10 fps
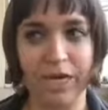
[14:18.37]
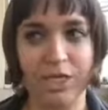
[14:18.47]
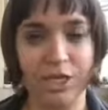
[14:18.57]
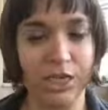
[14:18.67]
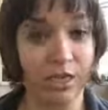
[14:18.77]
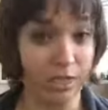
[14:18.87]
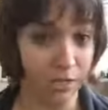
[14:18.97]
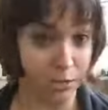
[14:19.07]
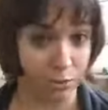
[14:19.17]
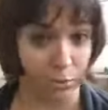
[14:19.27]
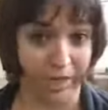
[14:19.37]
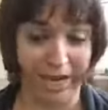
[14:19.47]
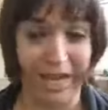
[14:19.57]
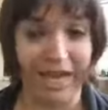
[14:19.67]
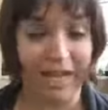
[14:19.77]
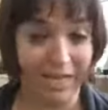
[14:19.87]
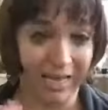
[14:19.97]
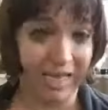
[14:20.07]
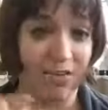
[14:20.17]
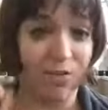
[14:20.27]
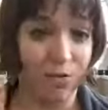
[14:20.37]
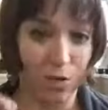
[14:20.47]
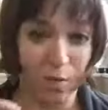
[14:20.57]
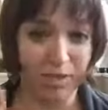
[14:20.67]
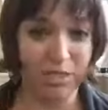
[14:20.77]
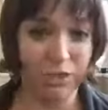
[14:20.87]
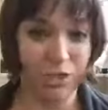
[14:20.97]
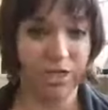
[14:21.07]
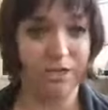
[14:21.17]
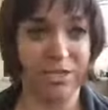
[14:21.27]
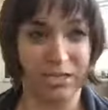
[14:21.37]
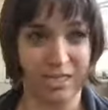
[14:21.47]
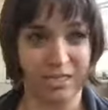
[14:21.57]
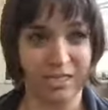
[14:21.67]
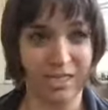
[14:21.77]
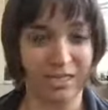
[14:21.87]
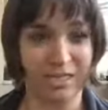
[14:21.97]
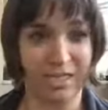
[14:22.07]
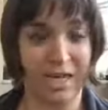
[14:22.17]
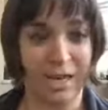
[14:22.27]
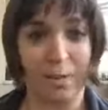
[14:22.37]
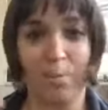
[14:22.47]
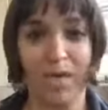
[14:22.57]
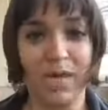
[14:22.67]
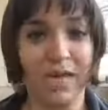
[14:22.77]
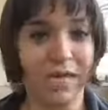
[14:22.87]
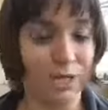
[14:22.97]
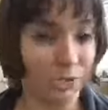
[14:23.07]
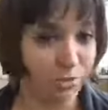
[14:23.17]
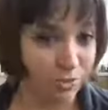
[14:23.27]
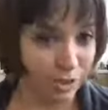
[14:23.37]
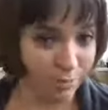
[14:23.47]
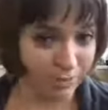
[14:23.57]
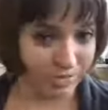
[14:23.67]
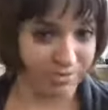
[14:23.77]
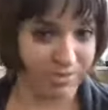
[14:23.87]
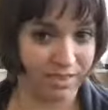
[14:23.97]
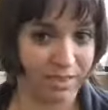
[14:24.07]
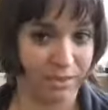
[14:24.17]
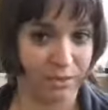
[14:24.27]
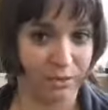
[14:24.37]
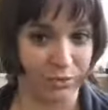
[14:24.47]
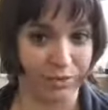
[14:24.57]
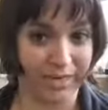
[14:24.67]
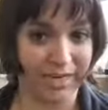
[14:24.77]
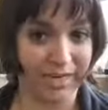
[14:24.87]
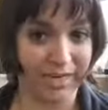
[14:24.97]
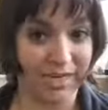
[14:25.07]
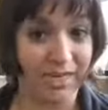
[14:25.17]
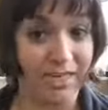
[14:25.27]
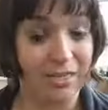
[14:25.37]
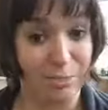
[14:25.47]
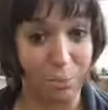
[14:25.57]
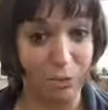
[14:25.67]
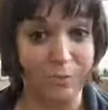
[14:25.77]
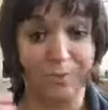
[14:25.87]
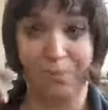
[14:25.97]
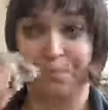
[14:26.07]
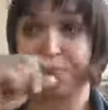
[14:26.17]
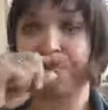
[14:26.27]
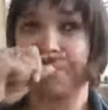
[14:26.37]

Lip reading: Try and share a story. Again, if you're going to share statistics, bake it into a specific story. This is important